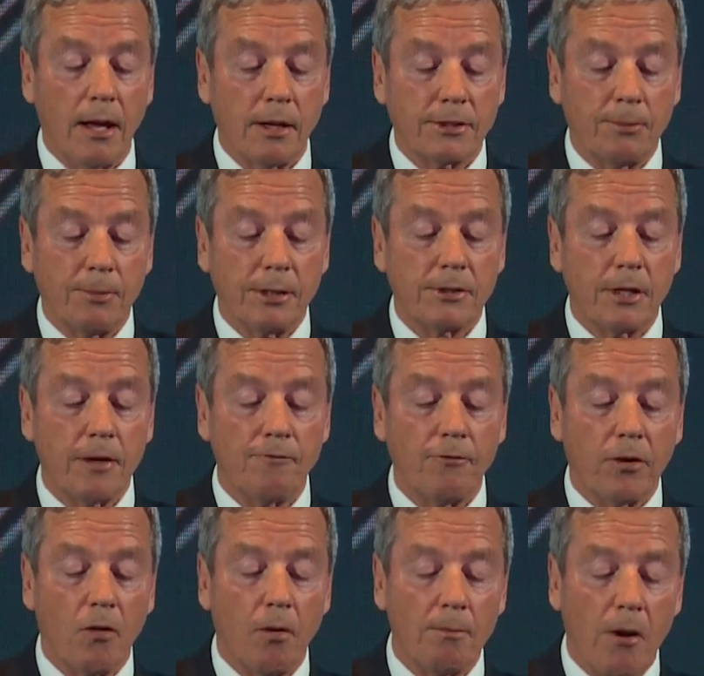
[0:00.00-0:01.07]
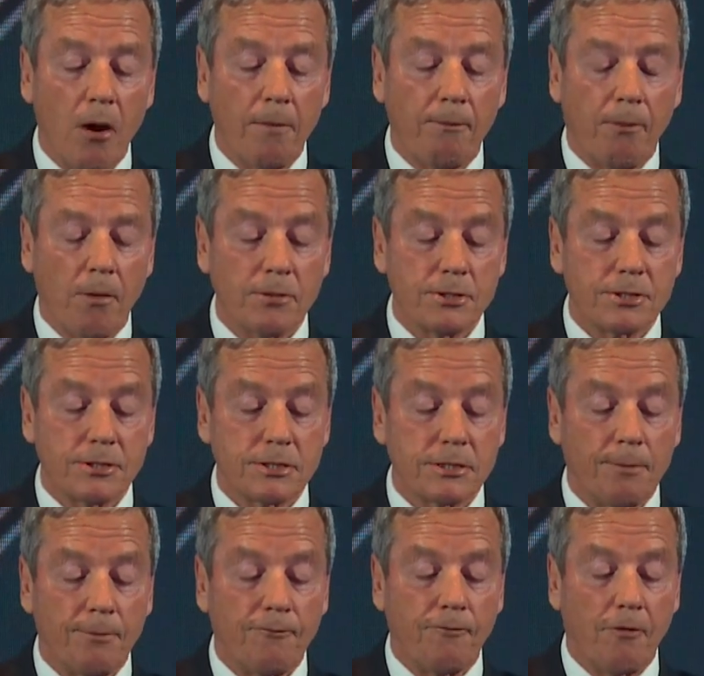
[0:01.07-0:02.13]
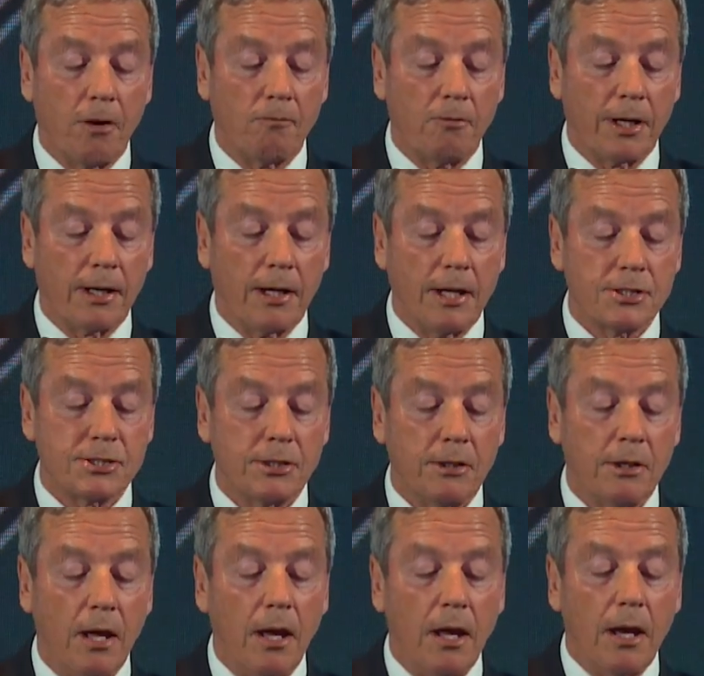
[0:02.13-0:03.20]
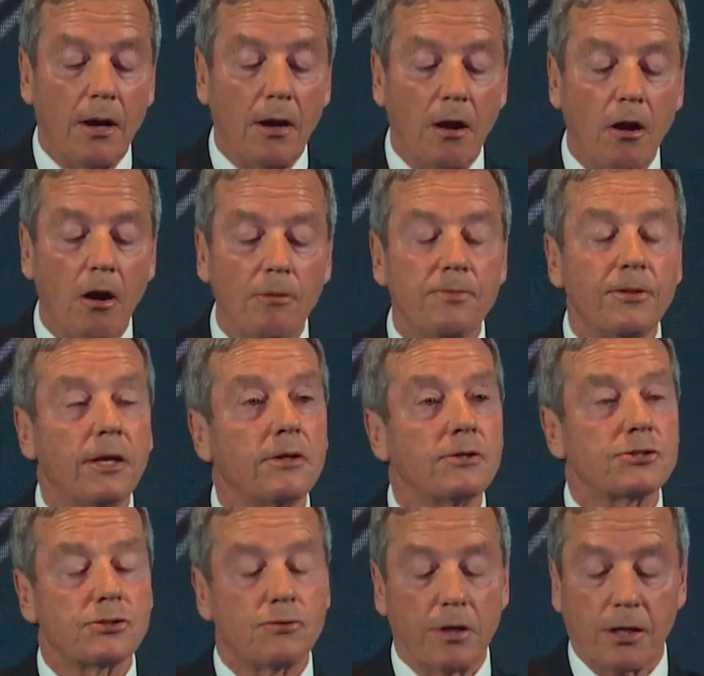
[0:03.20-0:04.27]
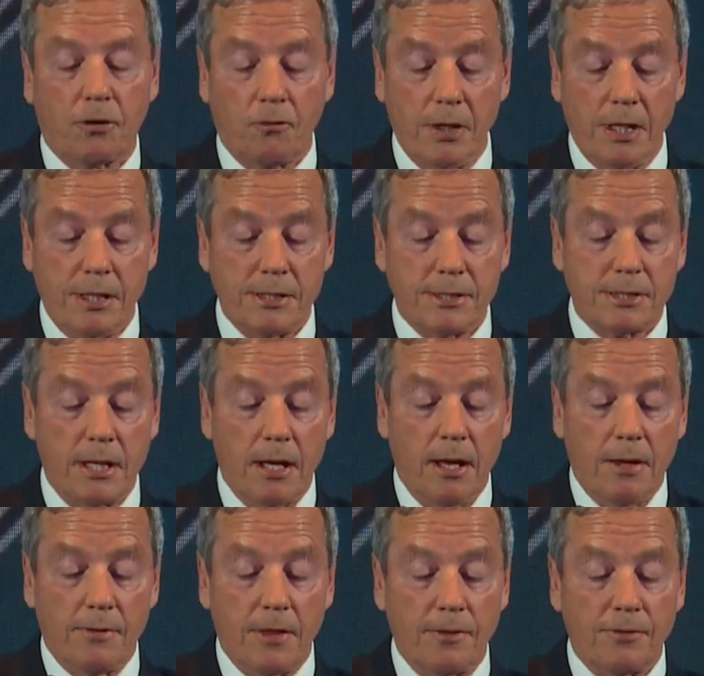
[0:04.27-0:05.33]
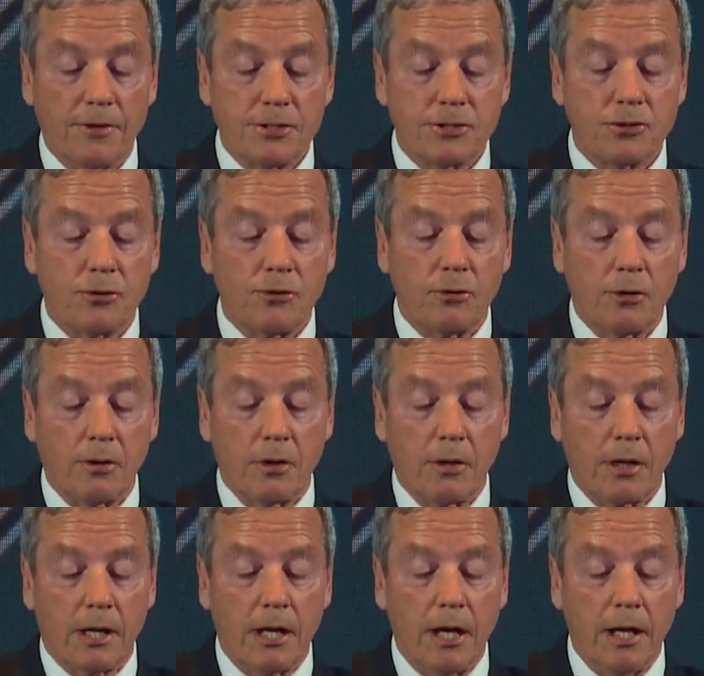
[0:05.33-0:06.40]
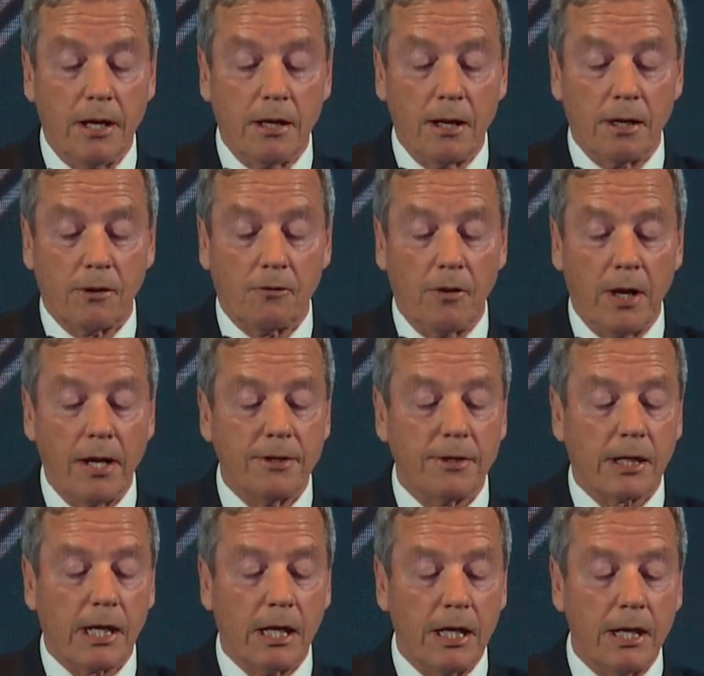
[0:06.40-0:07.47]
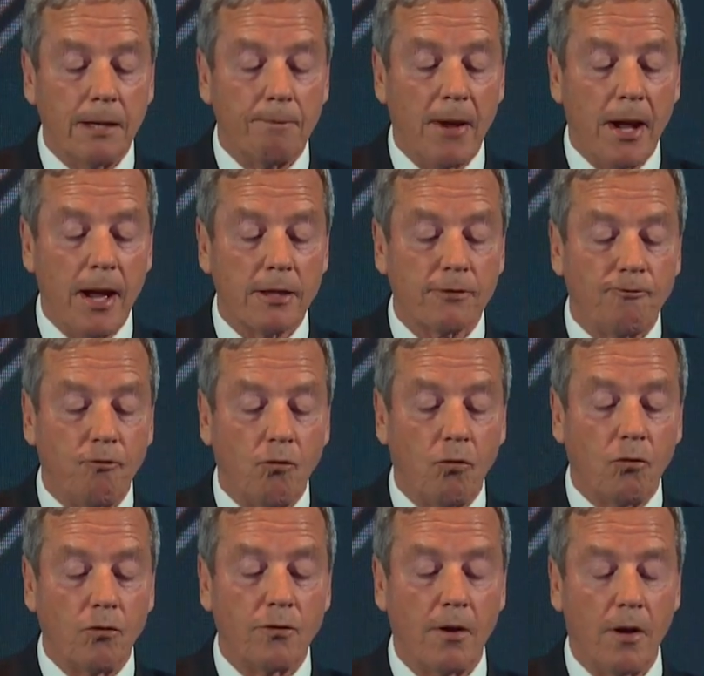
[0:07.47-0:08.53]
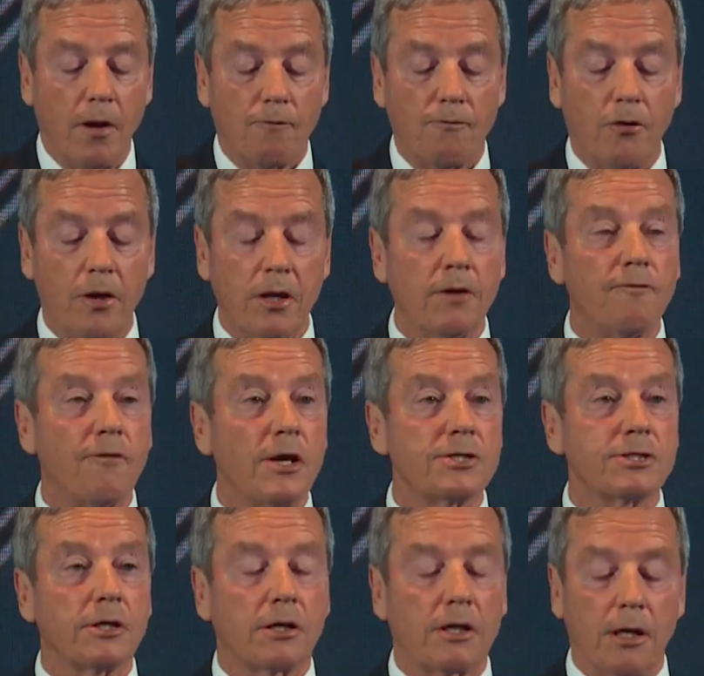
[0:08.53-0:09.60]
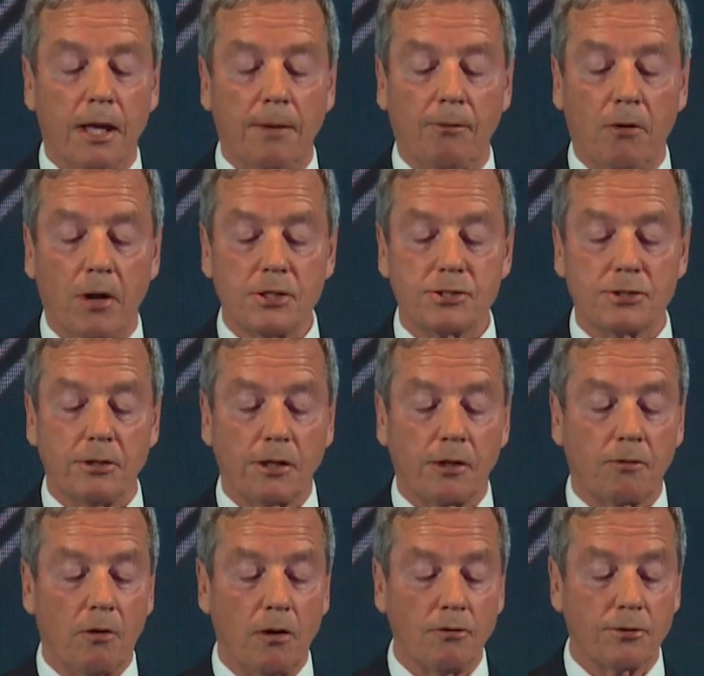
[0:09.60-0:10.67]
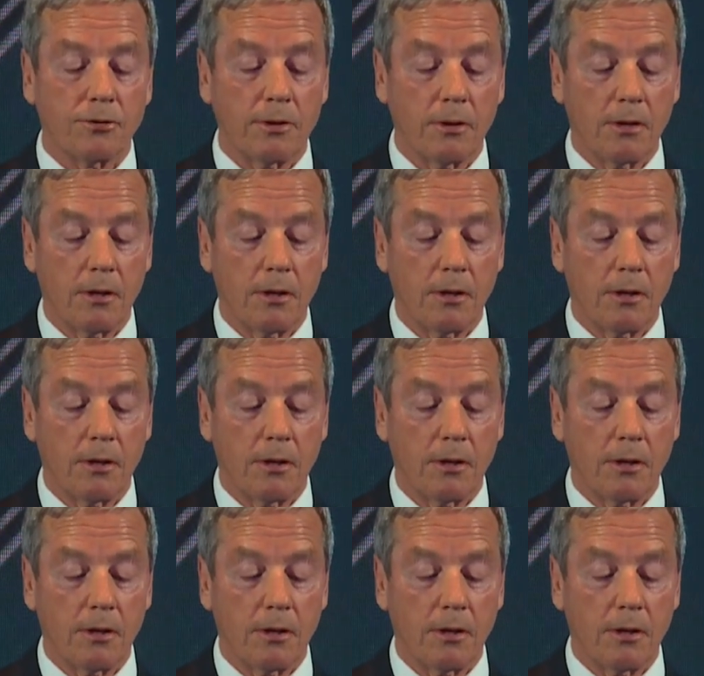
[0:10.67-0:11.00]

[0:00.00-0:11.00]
to be delivering on my promise to simplify regulation, and I hope the industry agrees that this should create a clear path forward for innovation, collaboration and growth.